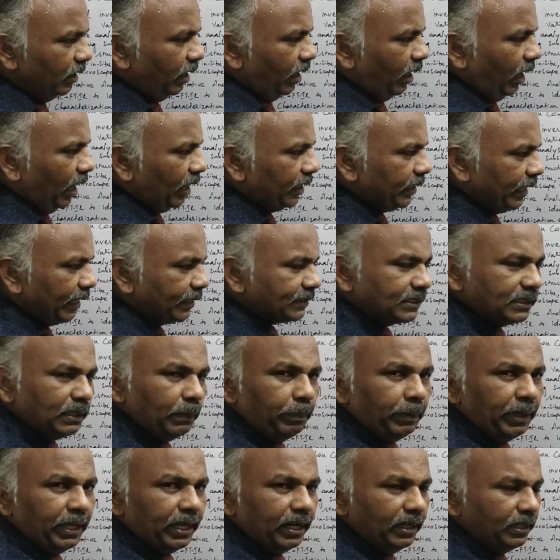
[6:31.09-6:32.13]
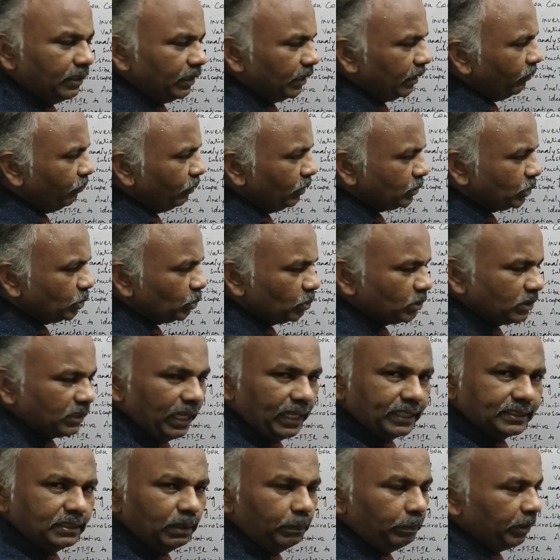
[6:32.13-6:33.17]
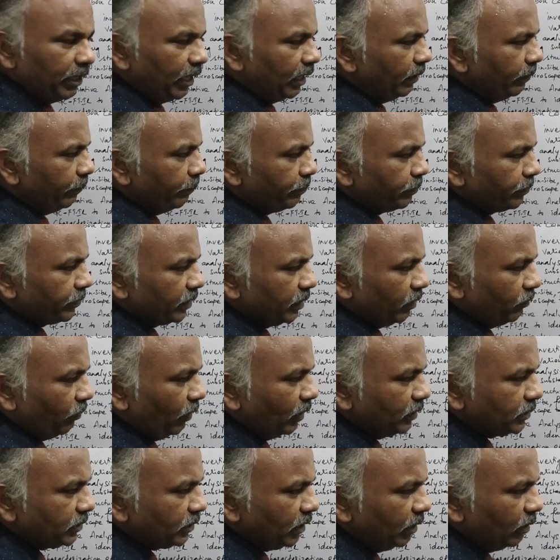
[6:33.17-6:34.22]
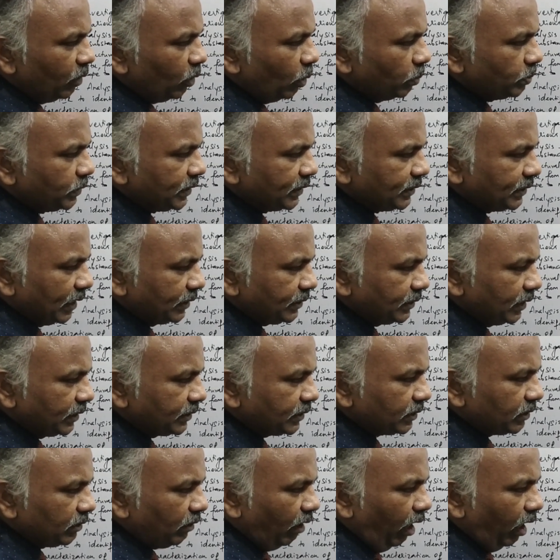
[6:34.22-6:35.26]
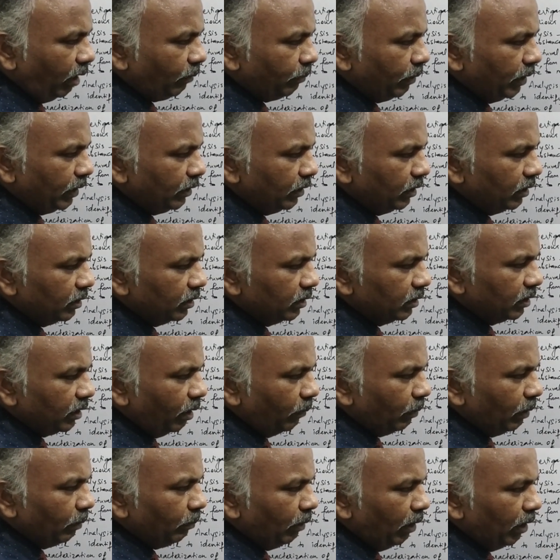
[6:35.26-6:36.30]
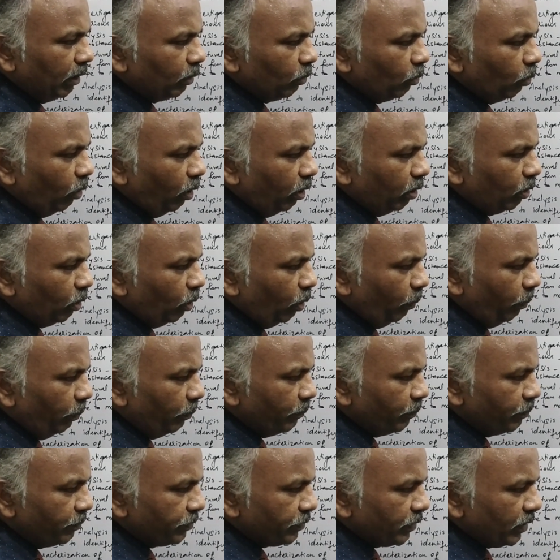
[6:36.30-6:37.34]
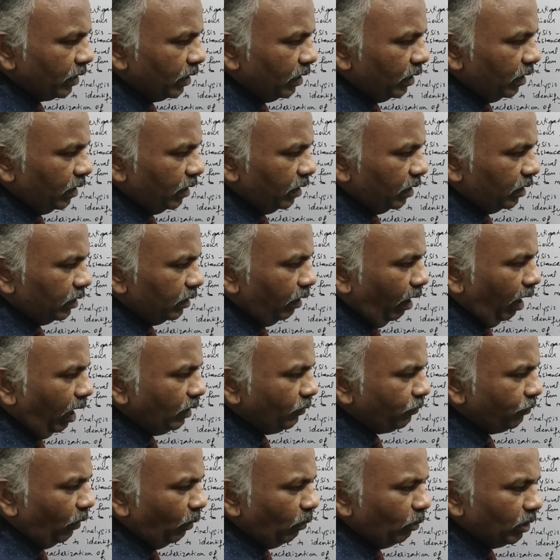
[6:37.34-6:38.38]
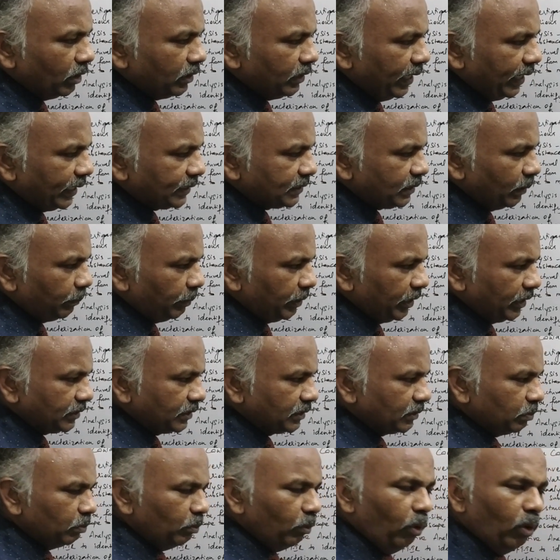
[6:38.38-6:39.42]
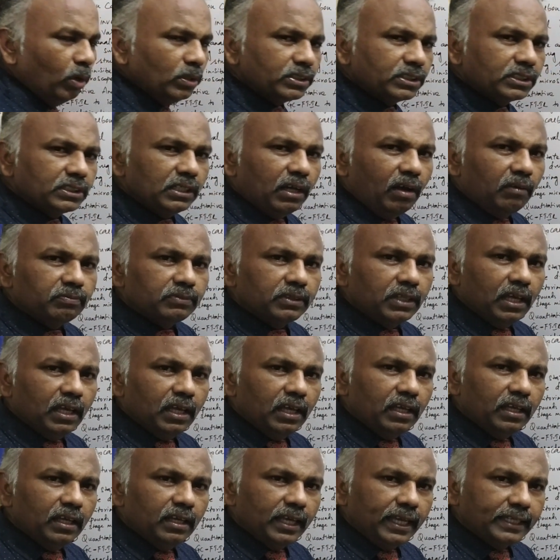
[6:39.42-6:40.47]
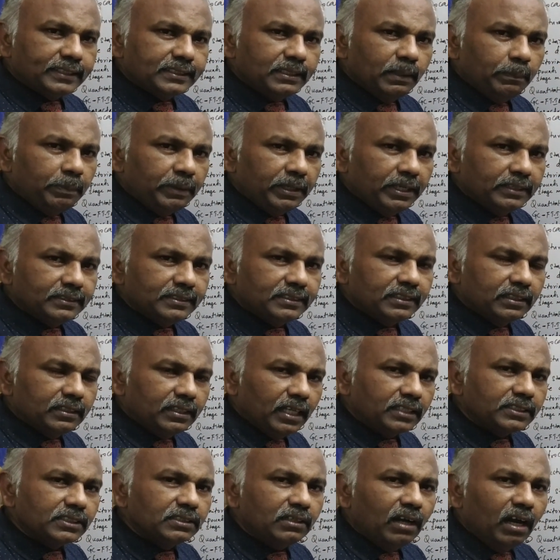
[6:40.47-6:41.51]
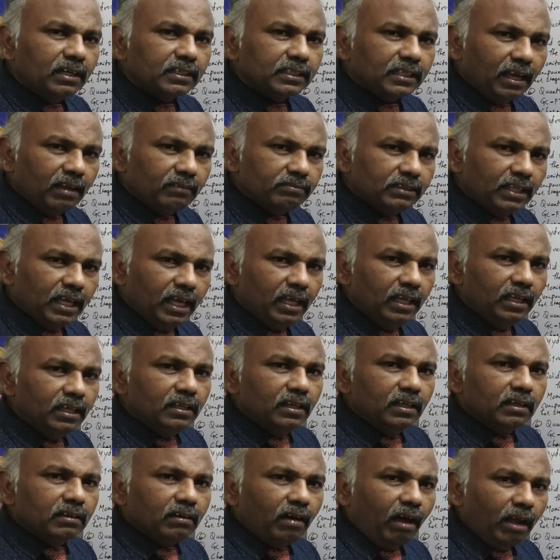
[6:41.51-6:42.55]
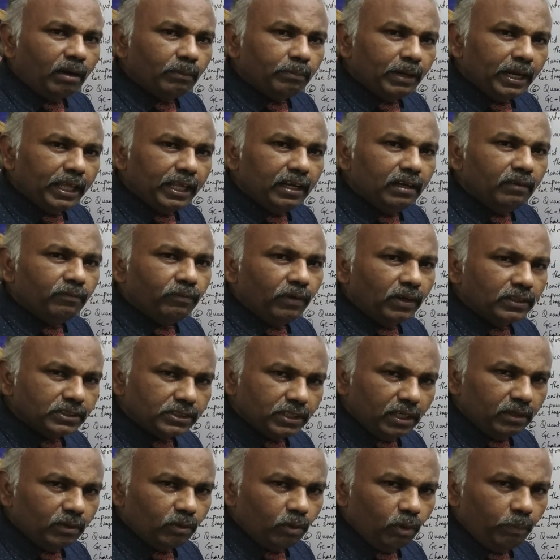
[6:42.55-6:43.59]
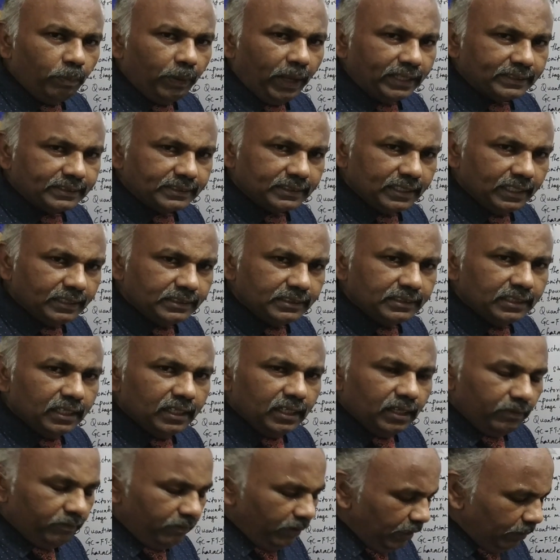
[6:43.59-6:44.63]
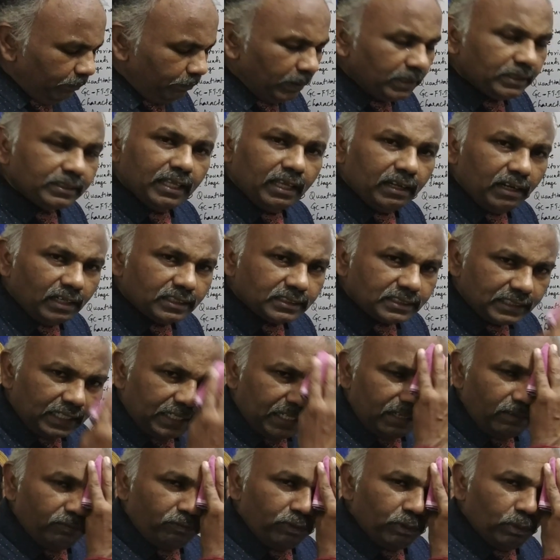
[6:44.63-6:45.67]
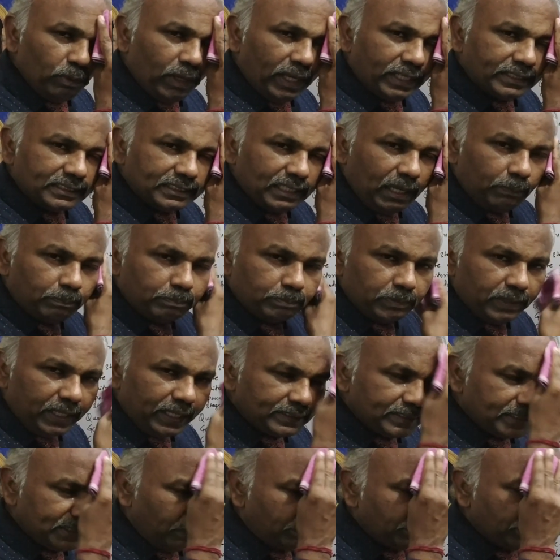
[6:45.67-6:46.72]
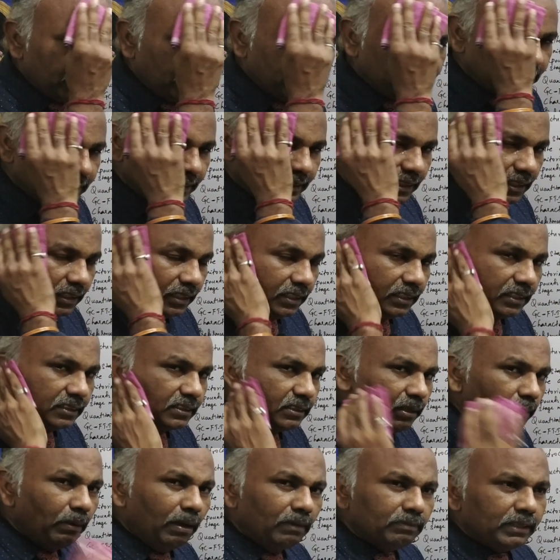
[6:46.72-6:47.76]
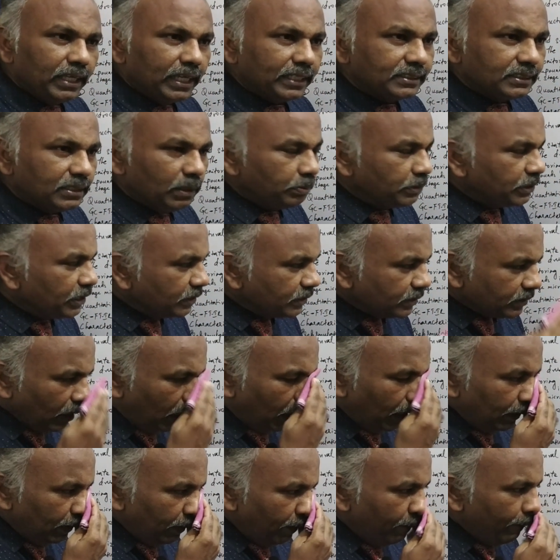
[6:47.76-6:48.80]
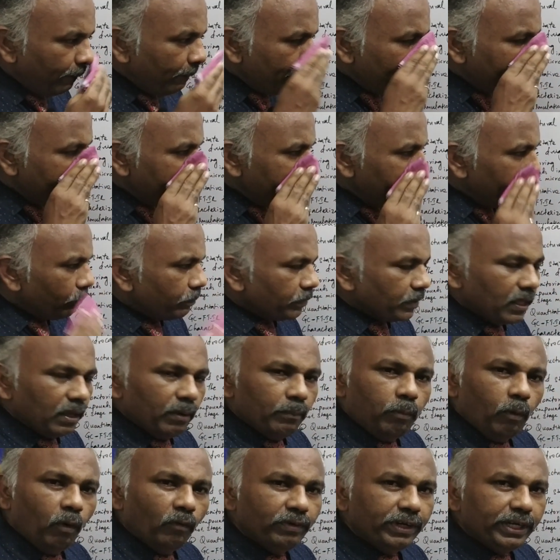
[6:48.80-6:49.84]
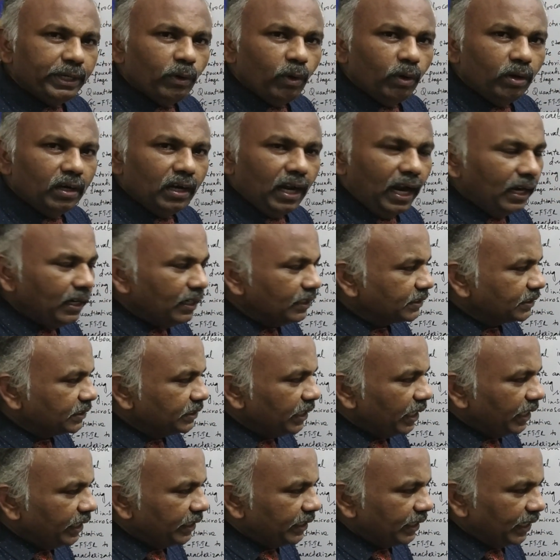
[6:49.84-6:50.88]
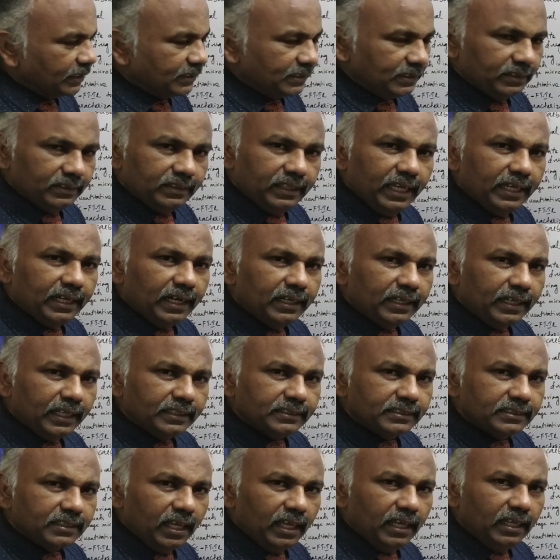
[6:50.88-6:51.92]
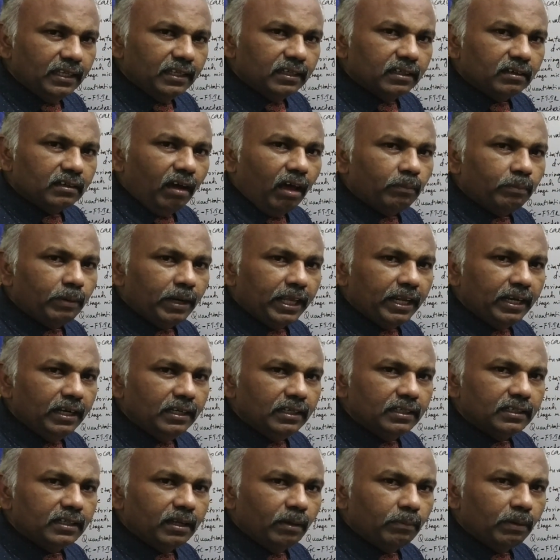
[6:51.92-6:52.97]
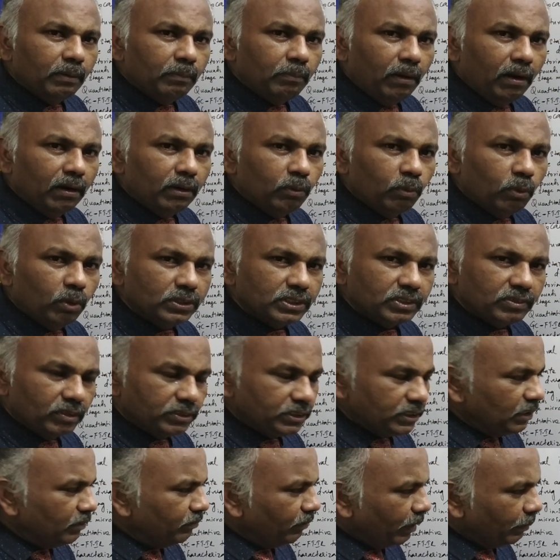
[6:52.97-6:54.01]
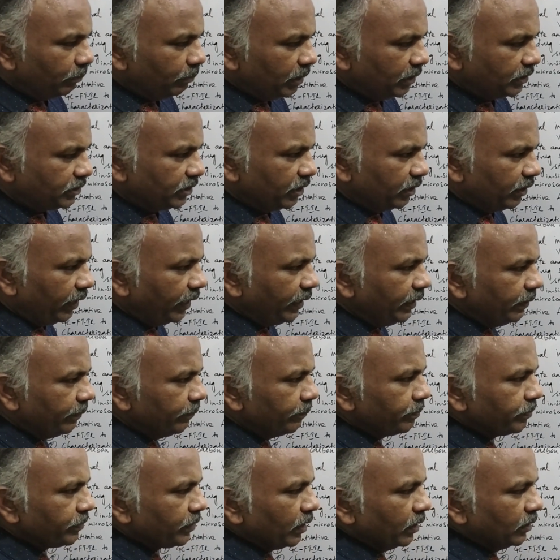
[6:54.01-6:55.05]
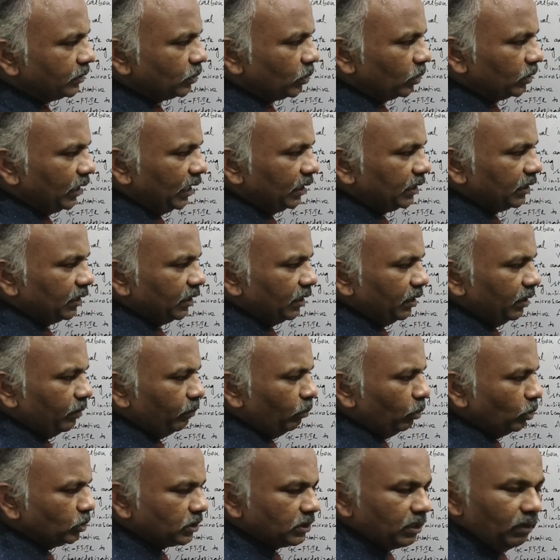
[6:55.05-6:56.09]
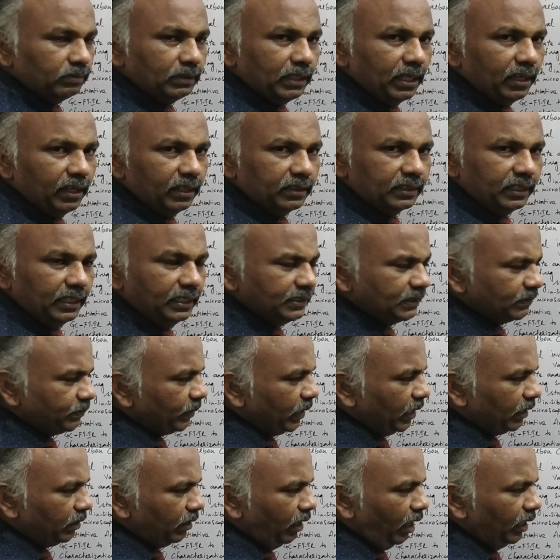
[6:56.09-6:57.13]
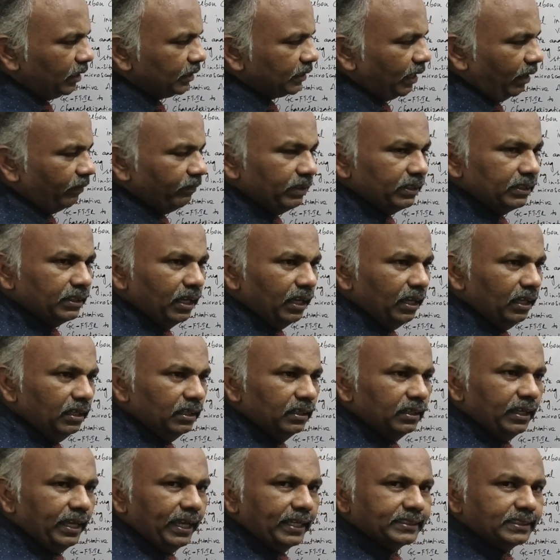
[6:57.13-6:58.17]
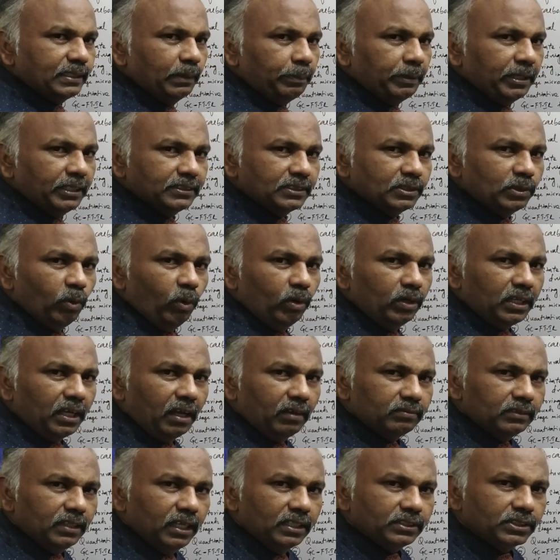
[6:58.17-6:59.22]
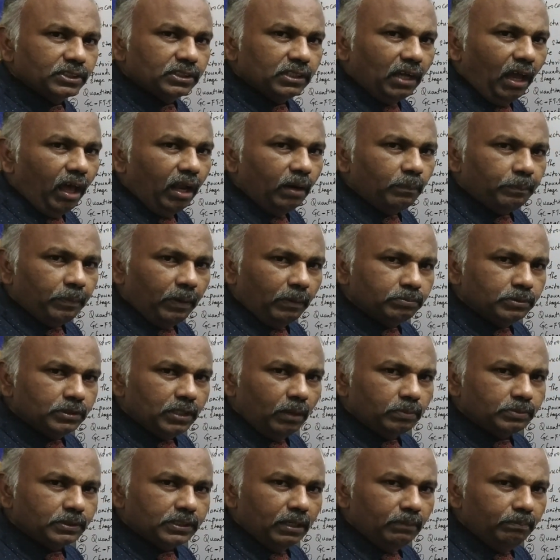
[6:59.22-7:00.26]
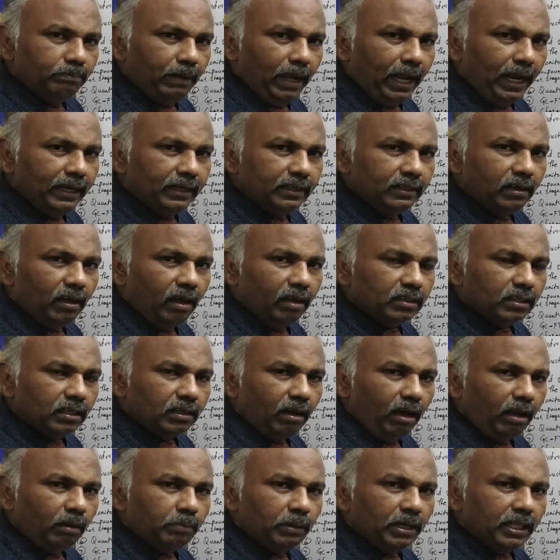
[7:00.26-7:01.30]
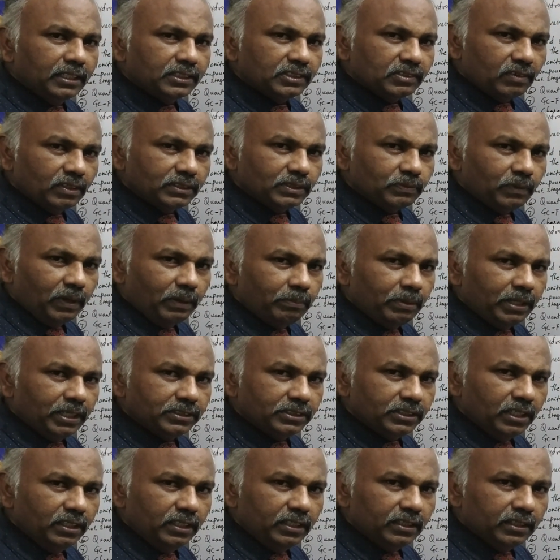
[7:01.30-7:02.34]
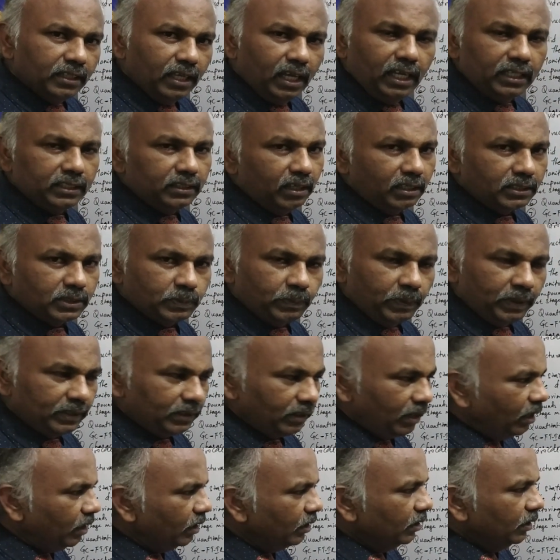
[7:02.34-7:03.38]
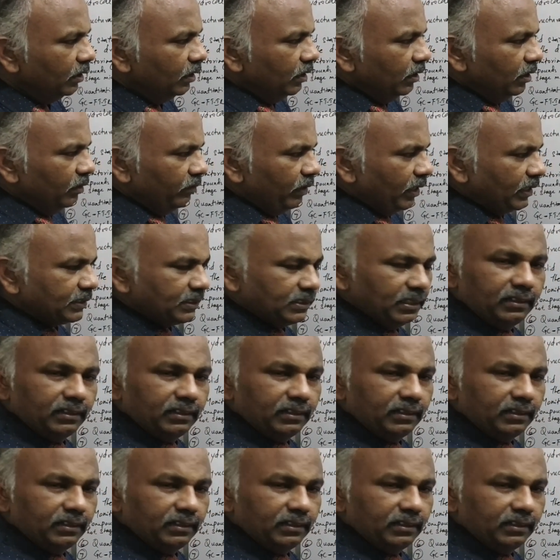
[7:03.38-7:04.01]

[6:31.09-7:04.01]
And the excipient, if you choose the excipient, the functional groups such as carbon double bond O group not found in the excipients. Most of the excipients does not have the carbonyl functional group as such, but there are certain few exceptions. Some of the exceptions are povidone and stearic acid. They contains the carbonyl double bond O stretching vibration, right? So that most of the things we are not having, the excipients don't have the sharp absorption band or the carbonyl stretch vibration in the IR spectra, whereas the